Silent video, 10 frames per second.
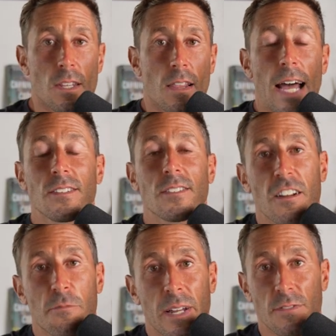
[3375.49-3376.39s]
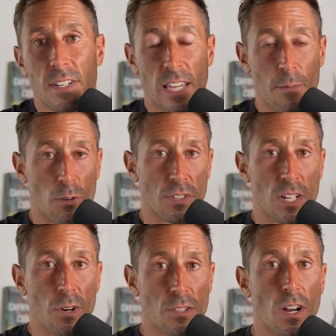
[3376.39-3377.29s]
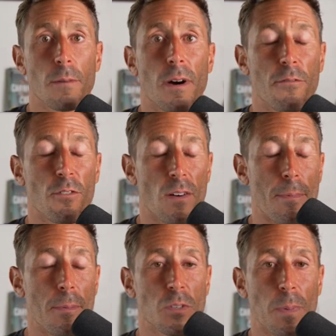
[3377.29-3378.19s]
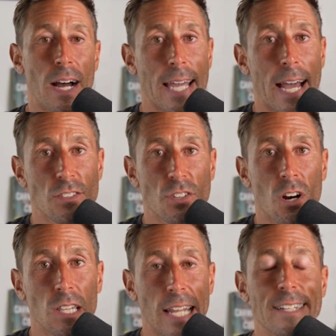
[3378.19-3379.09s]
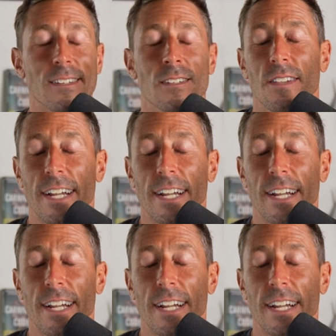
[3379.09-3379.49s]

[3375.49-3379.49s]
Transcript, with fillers: The last set of plant defense chemicals that I want to talk about before I wrap up this podcast are lectins.